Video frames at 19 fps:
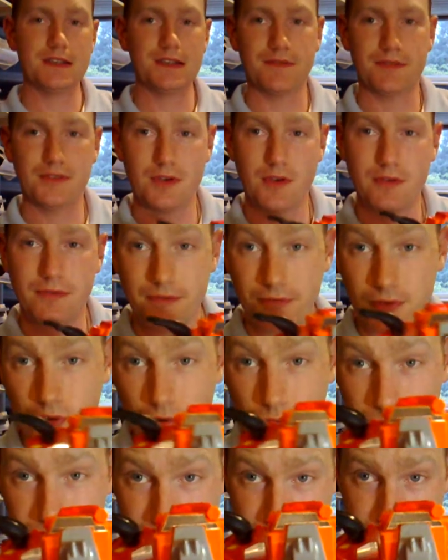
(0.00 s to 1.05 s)
This, of
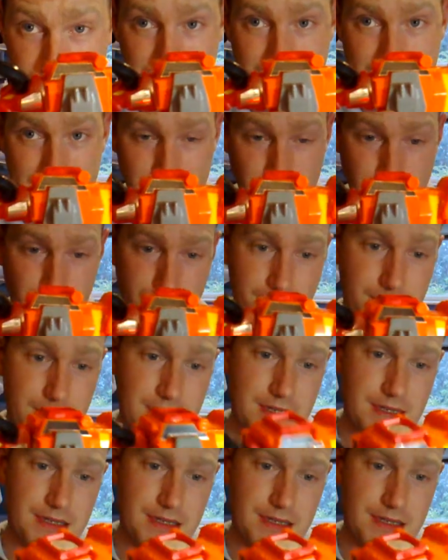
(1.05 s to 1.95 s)
course, is Tantrum.